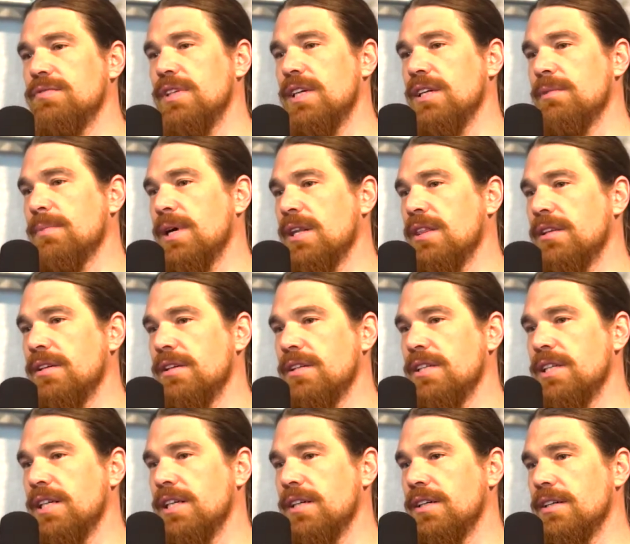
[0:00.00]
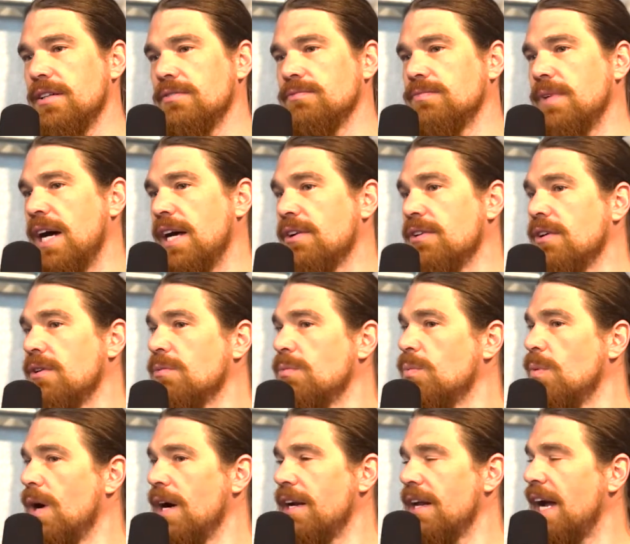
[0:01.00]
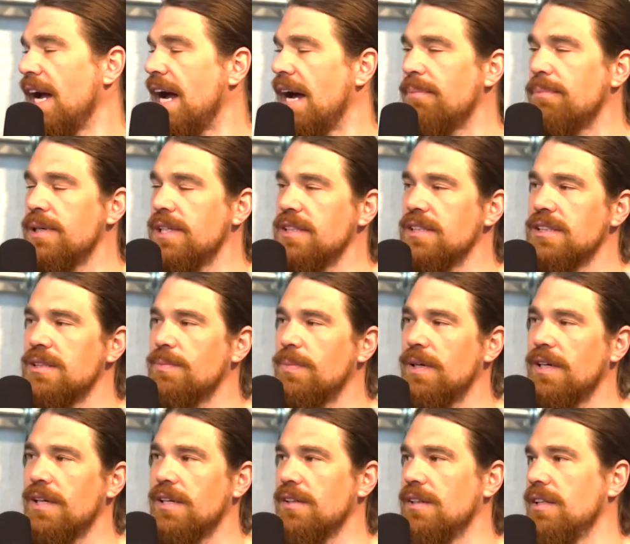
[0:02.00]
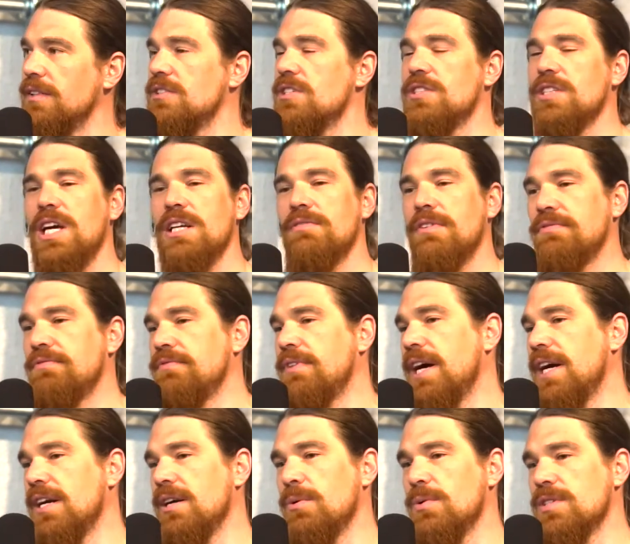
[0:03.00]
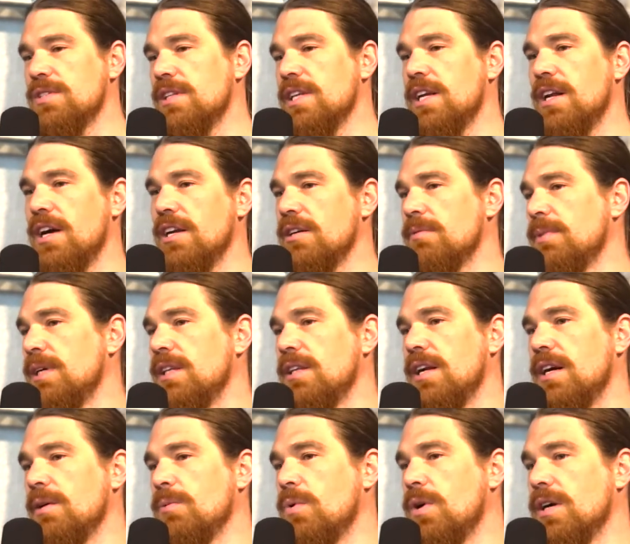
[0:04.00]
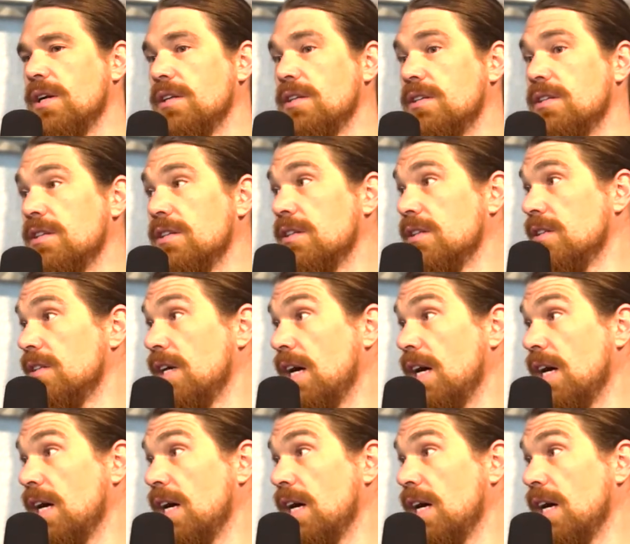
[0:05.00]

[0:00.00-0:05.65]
And in my third year, I don't know what happened, but just kind of a fire was lit under me that I wanted to